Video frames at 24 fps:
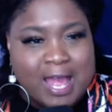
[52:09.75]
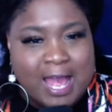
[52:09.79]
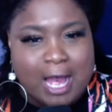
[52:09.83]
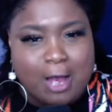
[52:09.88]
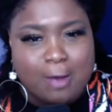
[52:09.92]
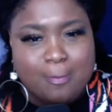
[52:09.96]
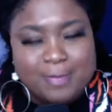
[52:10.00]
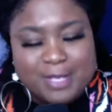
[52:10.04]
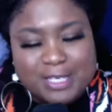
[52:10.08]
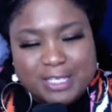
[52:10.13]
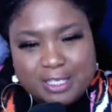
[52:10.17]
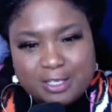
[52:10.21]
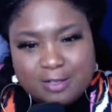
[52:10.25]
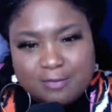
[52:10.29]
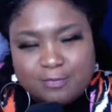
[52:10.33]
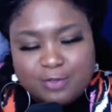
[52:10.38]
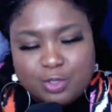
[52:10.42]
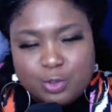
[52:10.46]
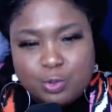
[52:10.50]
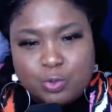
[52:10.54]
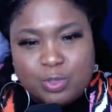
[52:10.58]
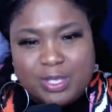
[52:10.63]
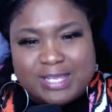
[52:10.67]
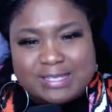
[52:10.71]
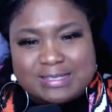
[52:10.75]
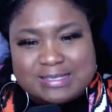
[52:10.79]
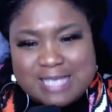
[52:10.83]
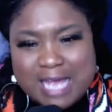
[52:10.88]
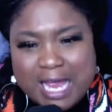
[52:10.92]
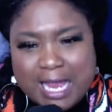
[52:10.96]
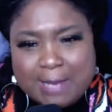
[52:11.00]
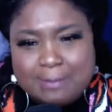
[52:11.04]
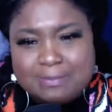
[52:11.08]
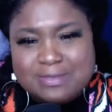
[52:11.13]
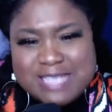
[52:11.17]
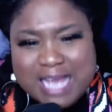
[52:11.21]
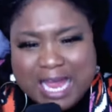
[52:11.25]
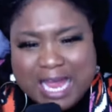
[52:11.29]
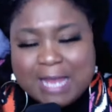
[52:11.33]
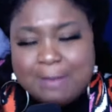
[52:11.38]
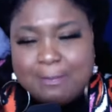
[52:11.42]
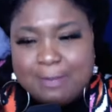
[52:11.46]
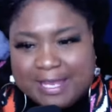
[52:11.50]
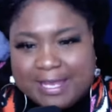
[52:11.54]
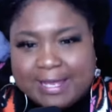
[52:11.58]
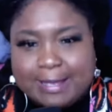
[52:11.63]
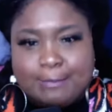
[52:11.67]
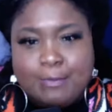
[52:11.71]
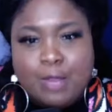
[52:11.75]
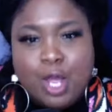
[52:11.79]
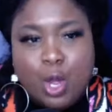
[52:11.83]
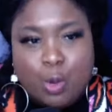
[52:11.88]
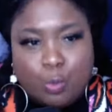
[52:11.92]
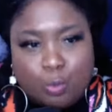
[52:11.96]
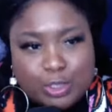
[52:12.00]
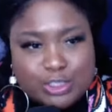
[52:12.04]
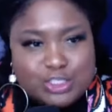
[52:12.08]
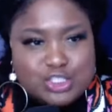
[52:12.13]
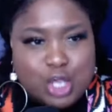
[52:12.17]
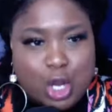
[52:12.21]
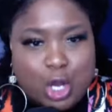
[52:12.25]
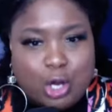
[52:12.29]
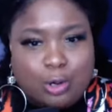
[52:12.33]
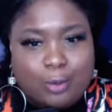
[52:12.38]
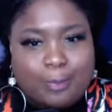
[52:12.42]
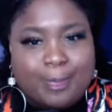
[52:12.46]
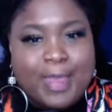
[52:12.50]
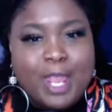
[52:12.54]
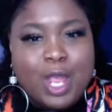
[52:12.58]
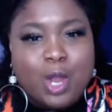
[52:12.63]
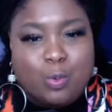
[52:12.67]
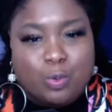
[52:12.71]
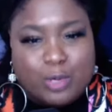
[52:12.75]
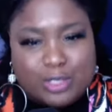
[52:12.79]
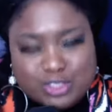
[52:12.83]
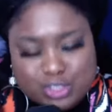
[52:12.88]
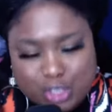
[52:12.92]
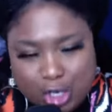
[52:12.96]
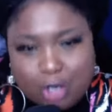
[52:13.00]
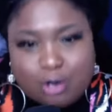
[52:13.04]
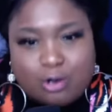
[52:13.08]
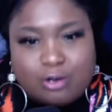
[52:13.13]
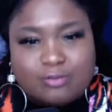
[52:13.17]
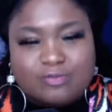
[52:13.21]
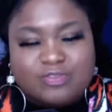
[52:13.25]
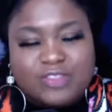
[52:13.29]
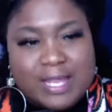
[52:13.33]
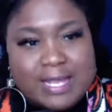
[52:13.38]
How many of you can type, type in return, return?